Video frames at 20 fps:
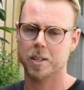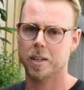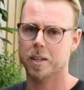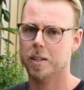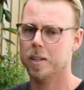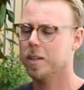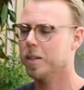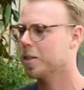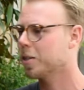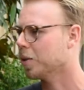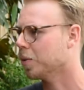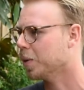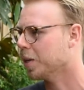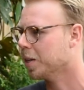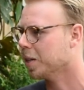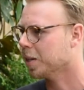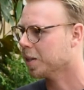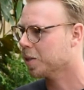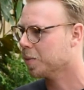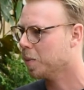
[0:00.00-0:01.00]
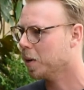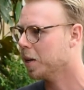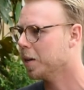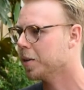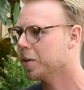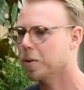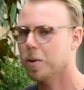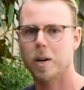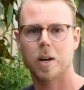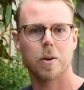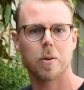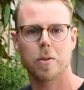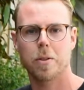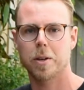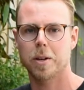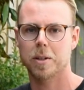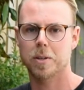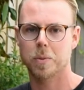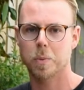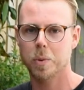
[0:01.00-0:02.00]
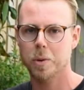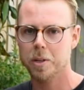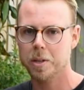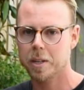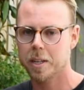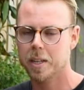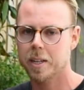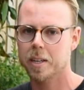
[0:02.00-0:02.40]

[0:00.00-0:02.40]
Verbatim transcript: a Saturday so we can explain you how things work